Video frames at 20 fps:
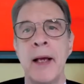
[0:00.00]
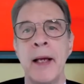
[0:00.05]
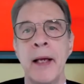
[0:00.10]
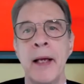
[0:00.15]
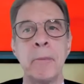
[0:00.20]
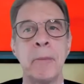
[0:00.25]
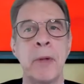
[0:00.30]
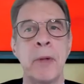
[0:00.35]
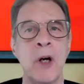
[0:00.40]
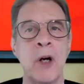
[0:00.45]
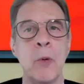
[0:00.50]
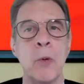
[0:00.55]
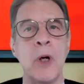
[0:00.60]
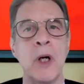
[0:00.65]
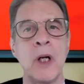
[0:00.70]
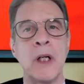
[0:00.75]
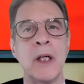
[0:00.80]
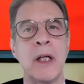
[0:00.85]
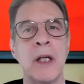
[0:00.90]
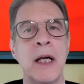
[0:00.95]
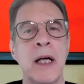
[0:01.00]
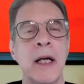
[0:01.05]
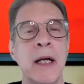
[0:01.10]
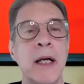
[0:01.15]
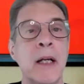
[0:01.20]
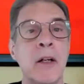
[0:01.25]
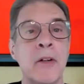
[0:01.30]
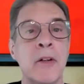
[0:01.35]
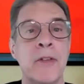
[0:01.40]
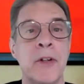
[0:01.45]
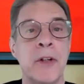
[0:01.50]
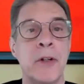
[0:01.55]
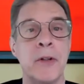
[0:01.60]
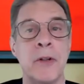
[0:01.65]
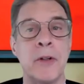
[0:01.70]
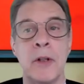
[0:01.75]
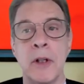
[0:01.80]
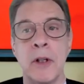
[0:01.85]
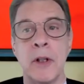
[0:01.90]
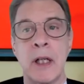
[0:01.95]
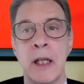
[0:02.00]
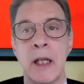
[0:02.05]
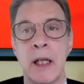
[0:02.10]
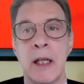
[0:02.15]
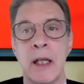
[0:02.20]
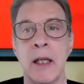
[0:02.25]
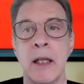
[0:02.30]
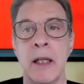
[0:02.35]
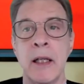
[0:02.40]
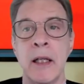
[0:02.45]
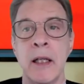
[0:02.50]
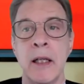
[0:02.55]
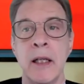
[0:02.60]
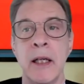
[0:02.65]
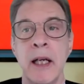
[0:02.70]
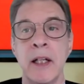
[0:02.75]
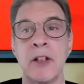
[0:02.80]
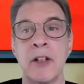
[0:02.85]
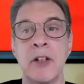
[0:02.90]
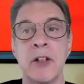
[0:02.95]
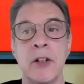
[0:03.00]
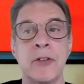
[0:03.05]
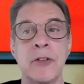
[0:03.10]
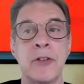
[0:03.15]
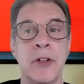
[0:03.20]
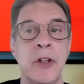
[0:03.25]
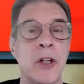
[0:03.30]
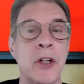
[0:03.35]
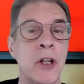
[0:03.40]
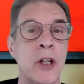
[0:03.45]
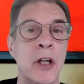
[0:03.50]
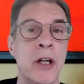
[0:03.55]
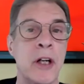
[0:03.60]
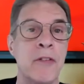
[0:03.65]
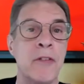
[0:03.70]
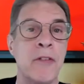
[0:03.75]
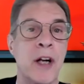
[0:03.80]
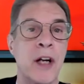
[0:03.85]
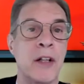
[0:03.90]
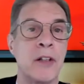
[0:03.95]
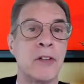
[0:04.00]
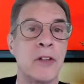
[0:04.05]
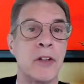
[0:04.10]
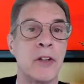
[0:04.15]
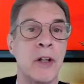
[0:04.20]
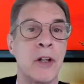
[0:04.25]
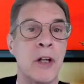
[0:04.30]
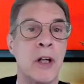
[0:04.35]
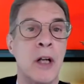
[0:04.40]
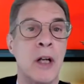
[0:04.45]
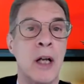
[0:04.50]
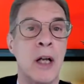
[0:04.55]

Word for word: In part one, I interviewed the national security advisor